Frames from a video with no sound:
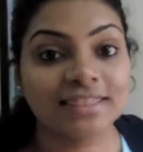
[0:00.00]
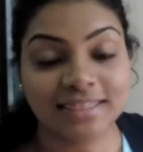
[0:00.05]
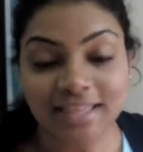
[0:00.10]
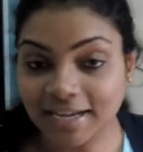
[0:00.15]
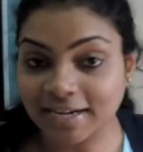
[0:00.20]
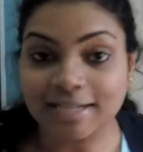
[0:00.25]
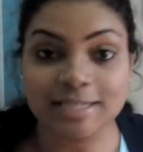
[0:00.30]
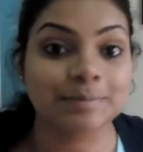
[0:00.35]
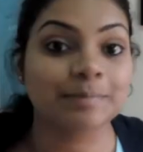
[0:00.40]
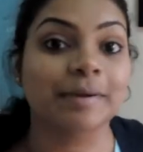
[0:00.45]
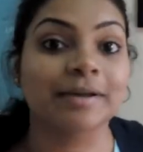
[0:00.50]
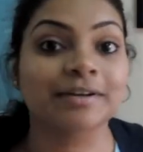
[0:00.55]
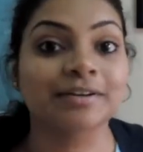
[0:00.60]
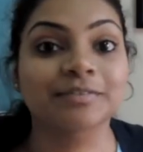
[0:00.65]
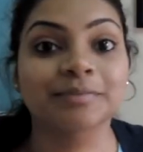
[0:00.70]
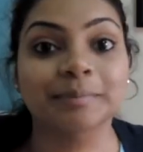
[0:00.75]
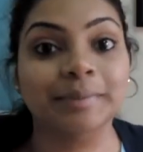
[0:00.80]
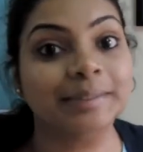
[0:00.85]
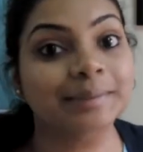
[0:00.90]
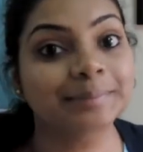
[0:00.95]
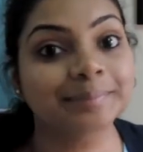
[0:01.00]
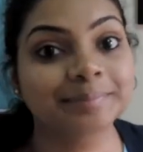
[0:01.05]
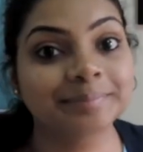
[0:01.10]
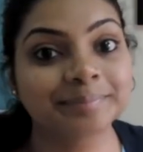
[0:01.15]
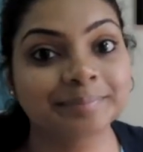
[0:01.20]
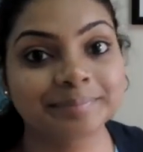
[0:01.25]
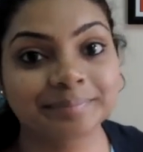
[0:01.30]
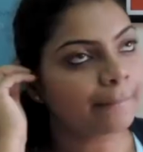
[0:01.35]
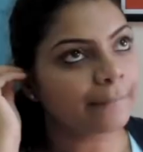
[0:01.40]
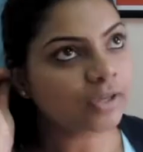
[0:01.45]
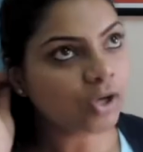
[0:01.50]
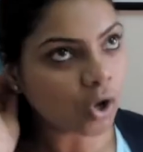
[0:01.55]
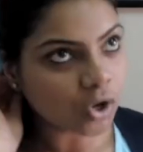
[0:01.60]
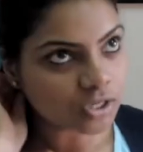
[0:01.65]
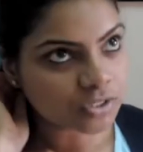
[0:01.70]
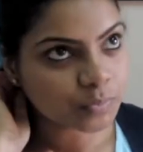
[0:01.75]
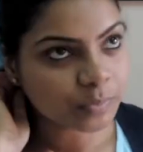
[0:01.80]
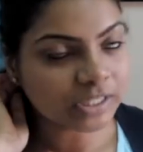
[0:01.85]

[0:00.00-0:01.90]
that aspect of me because